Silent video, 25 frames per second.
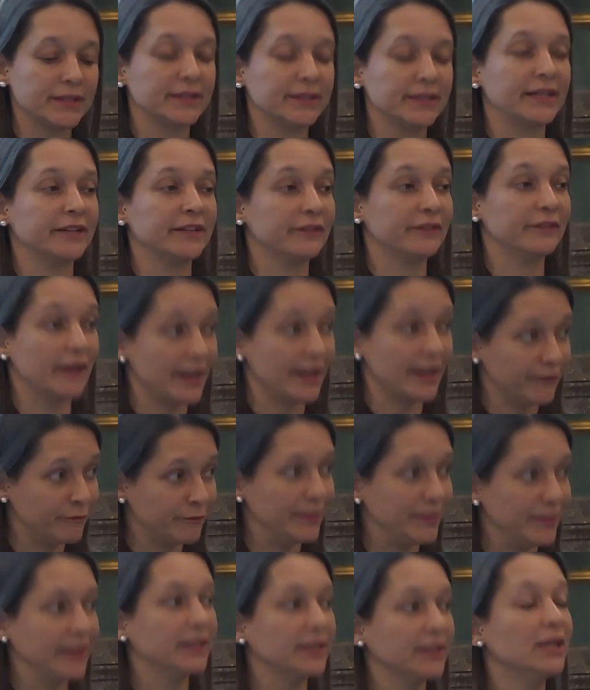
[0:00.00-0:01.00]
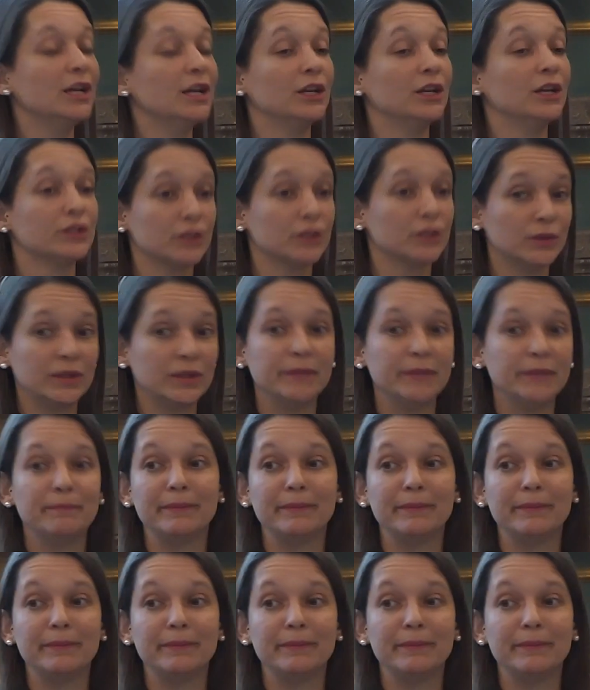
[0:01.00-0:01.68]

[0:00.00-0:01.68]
and they have been slowly